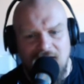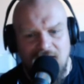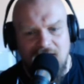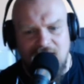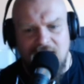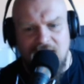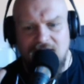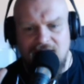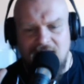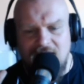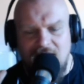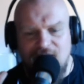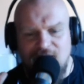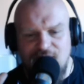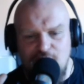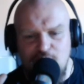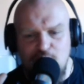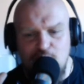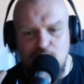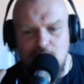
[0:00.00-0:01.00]
That if
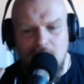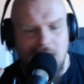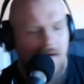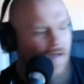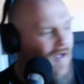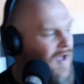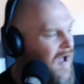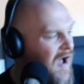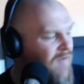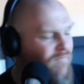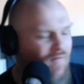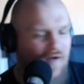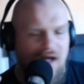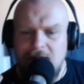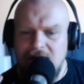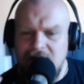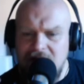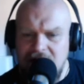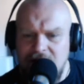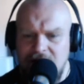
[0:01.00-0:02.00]
you have
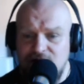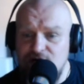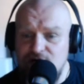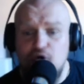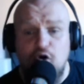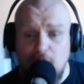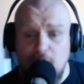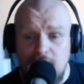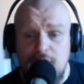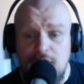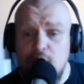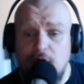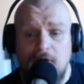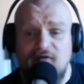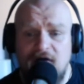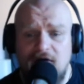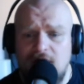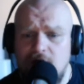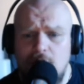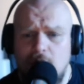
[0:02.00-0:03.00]
become a laird, you could have
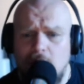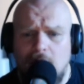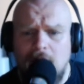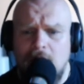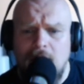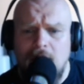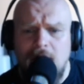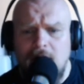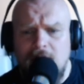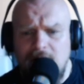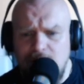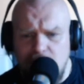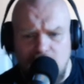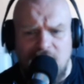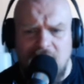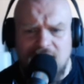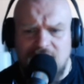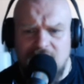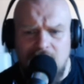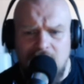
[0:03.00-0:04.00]
said no,
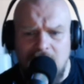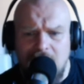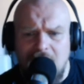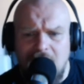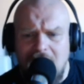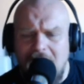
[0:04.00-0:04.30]
thank you.